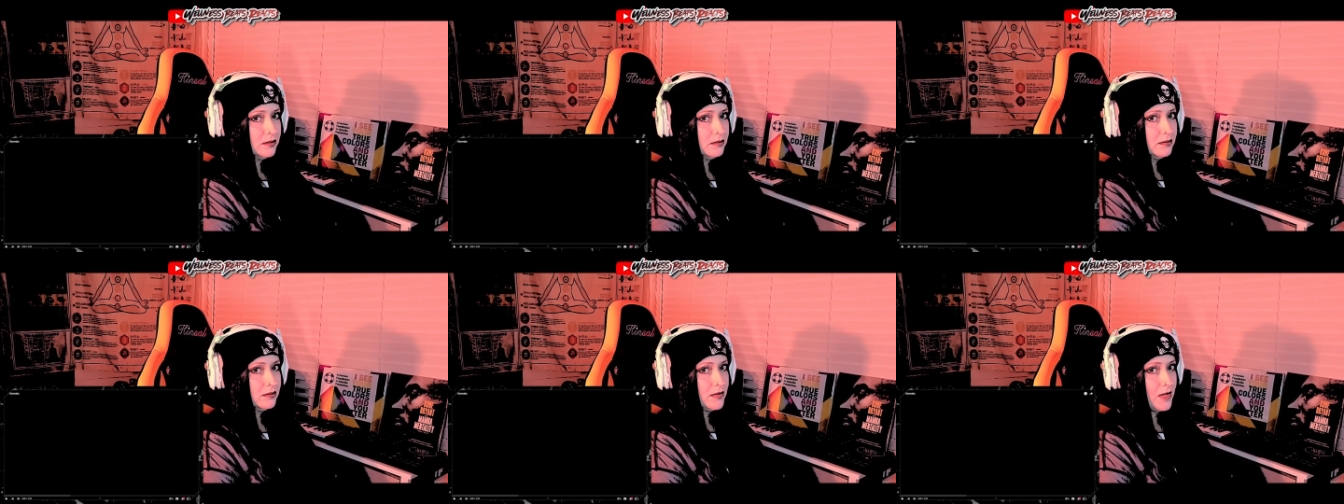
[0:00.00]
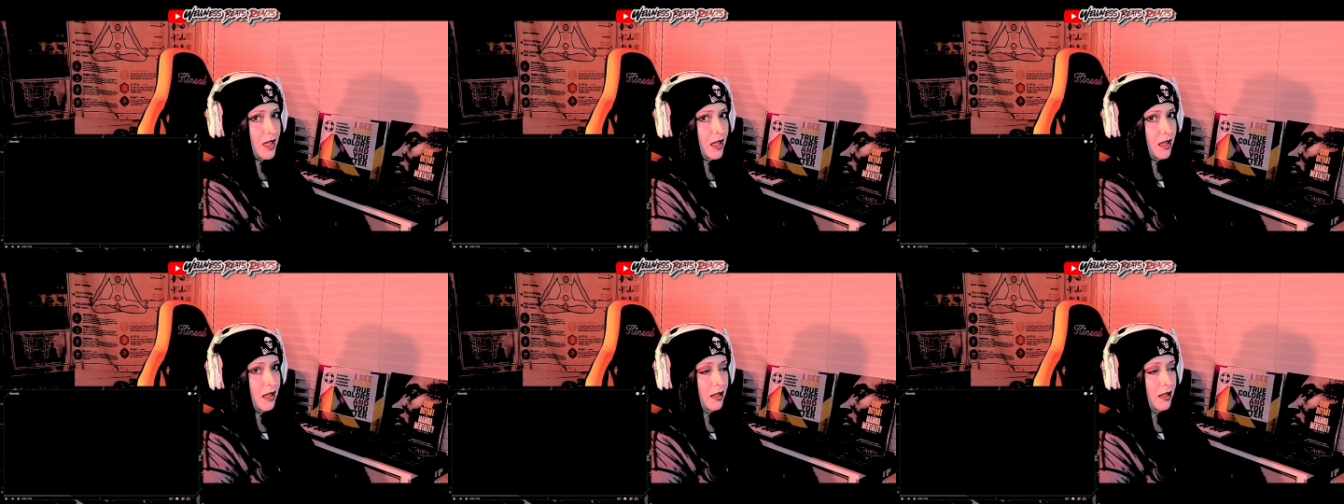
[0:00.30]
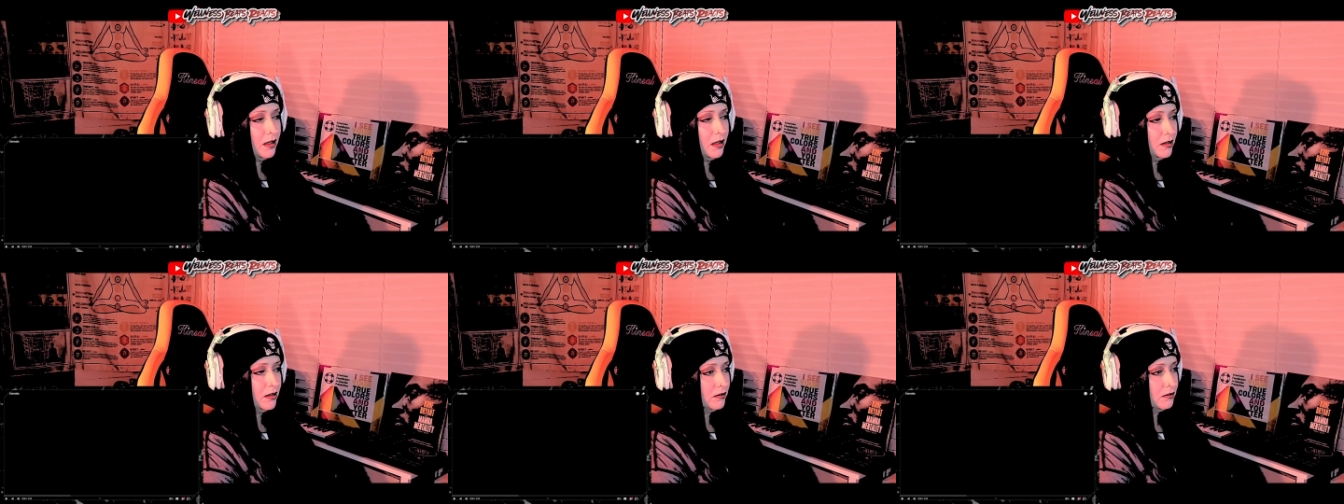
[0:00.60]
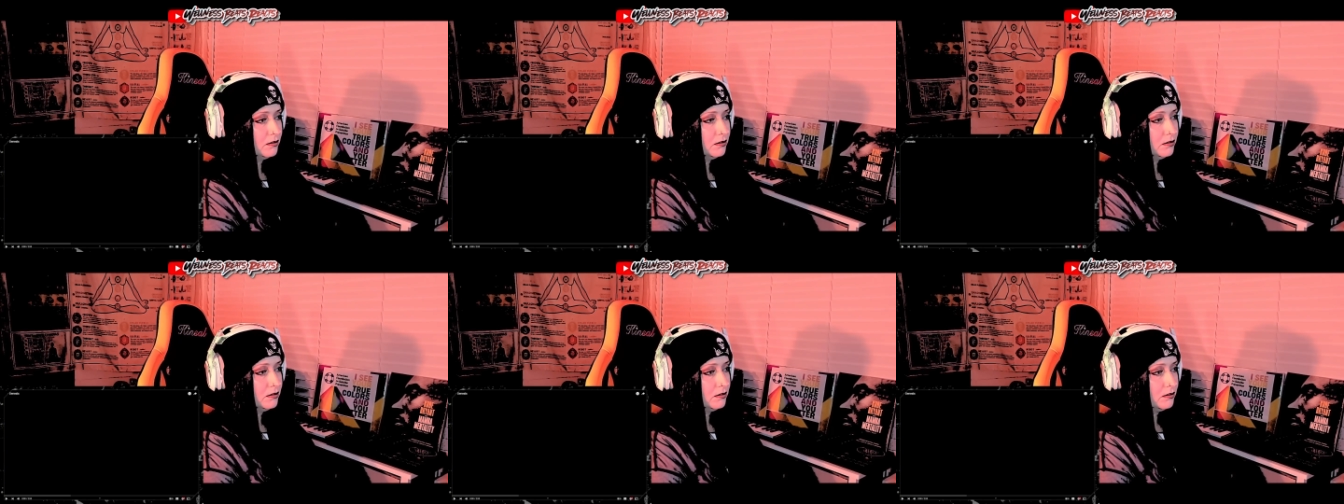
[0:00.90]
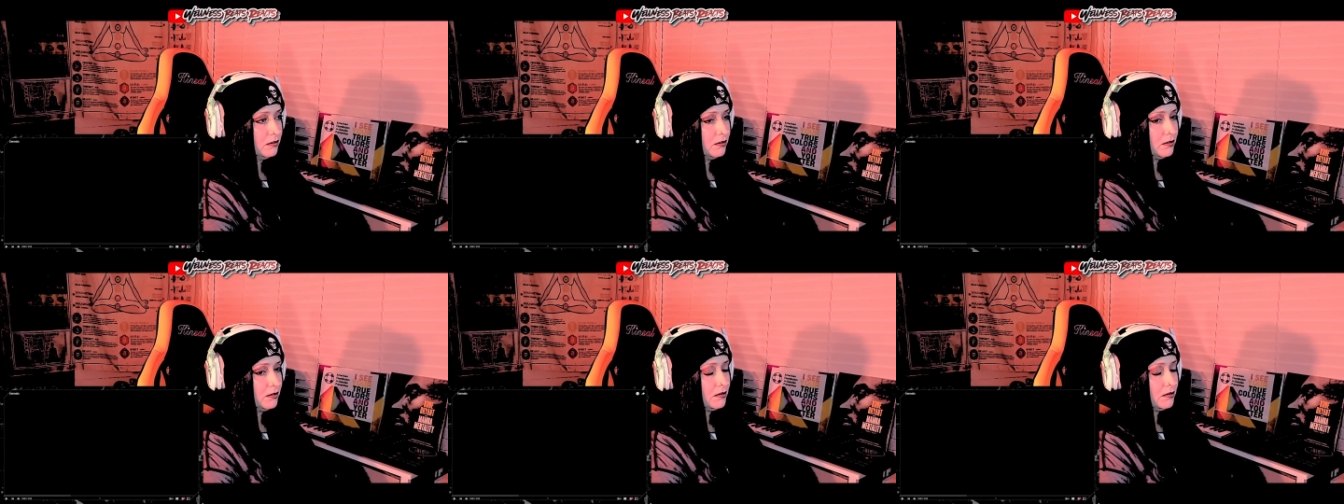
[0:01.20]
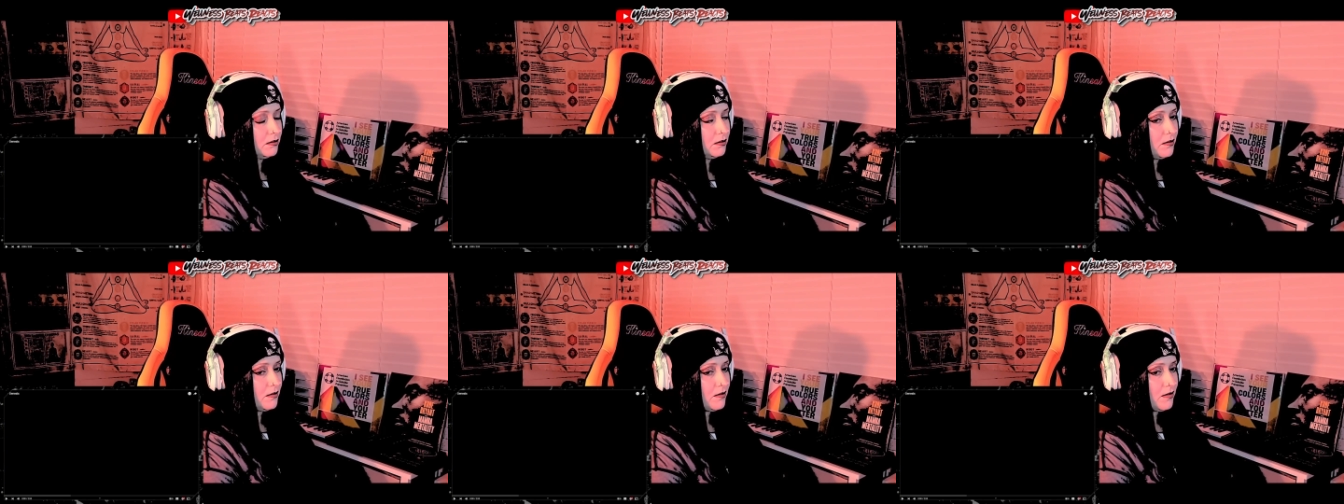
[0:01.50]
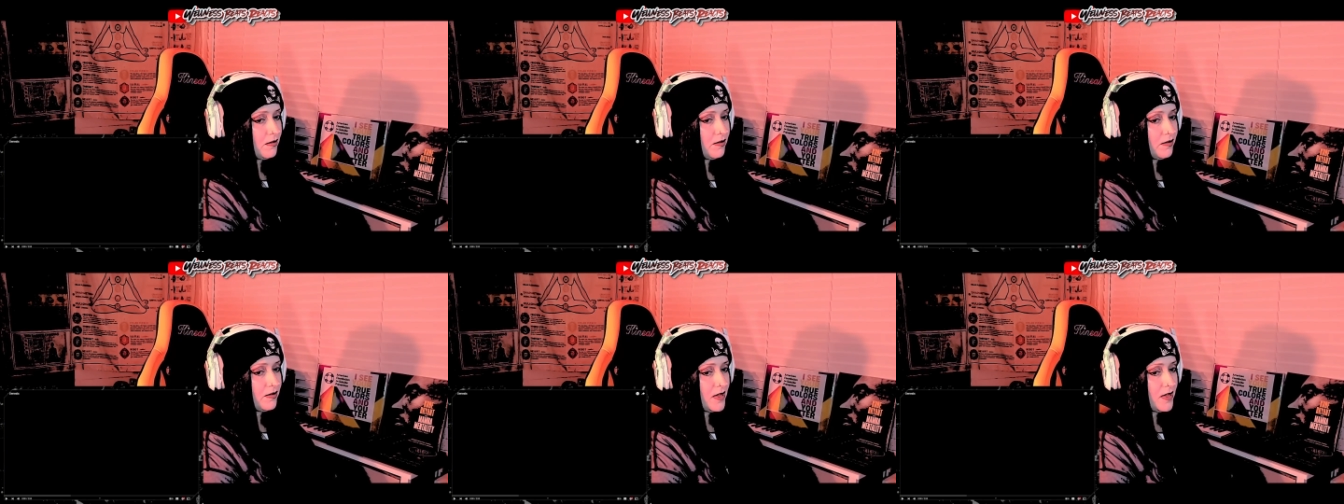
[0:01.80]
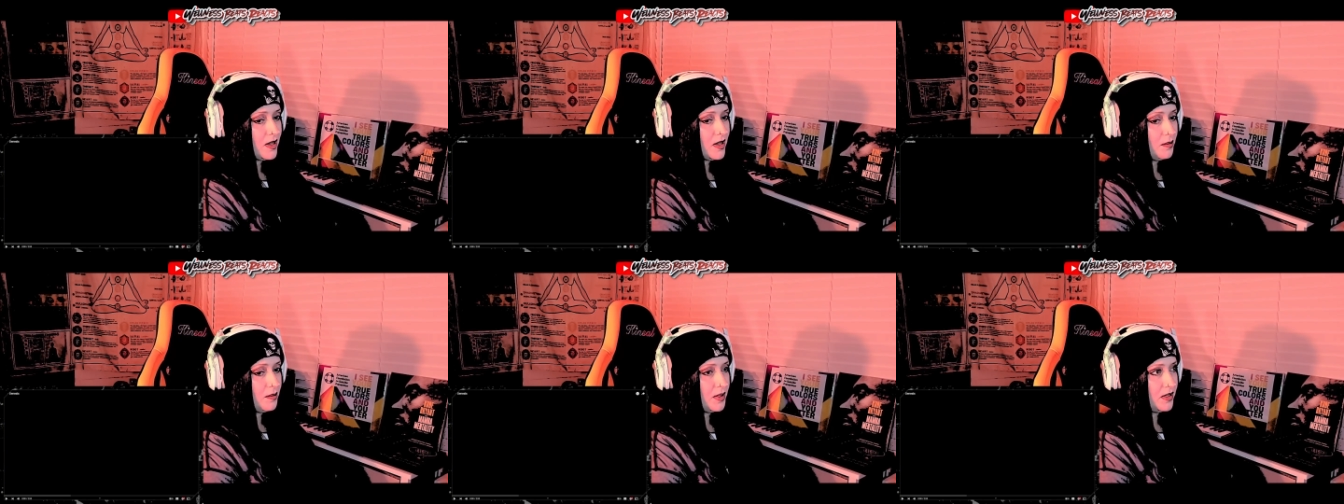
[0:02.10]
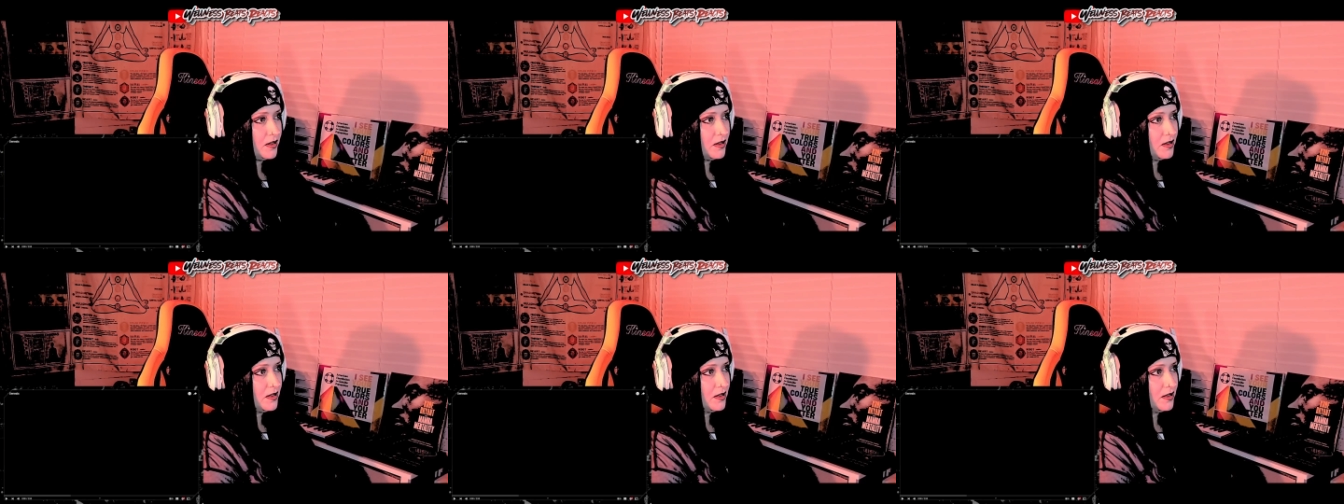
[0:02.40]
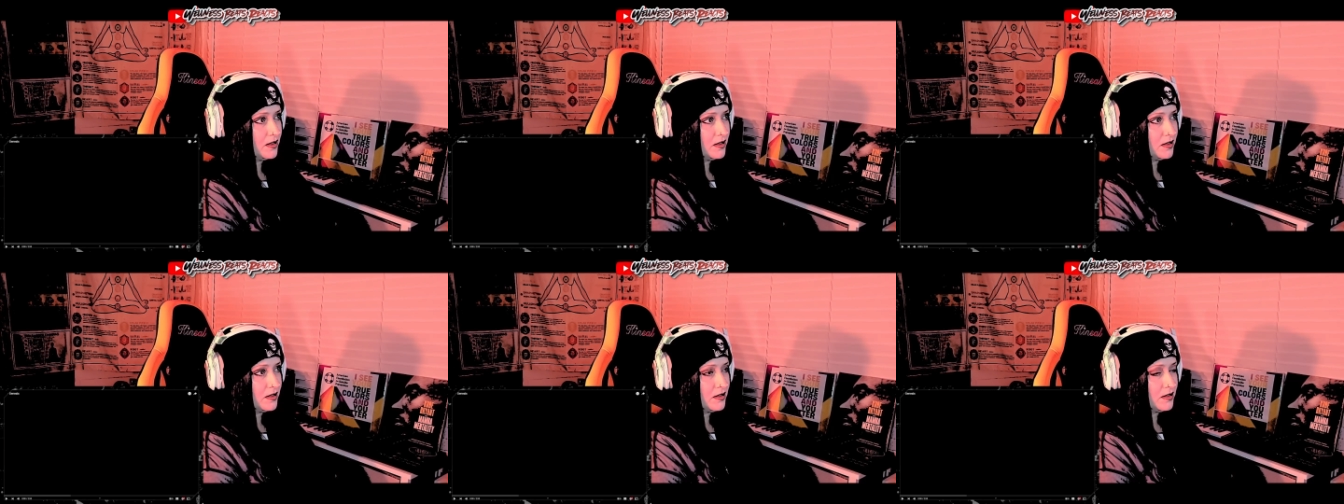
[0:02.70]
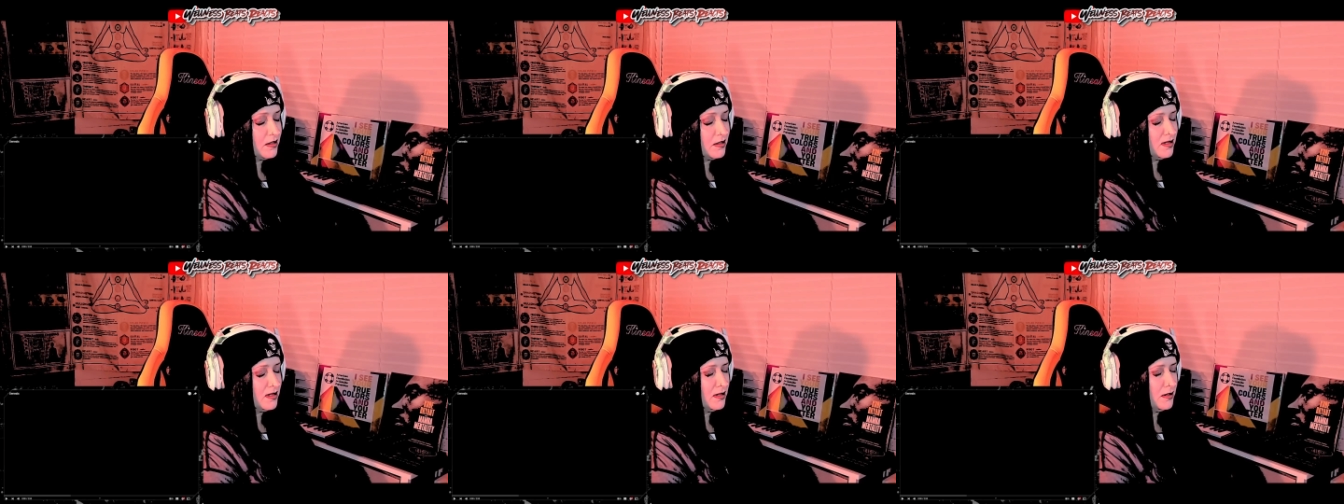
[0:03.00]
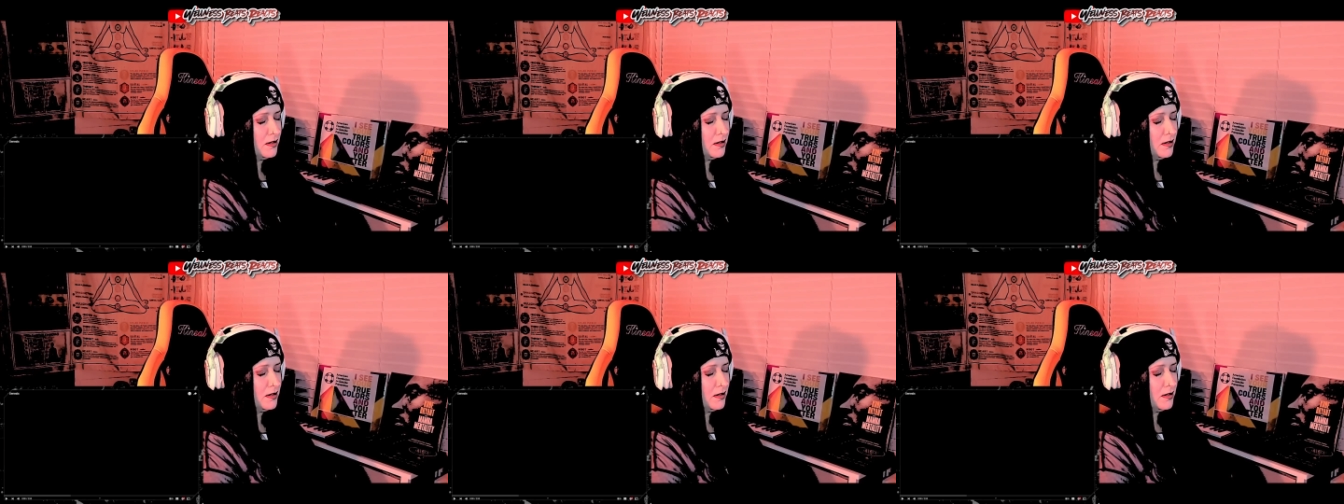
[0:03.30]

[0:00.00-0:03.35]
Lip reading: And I mean, this is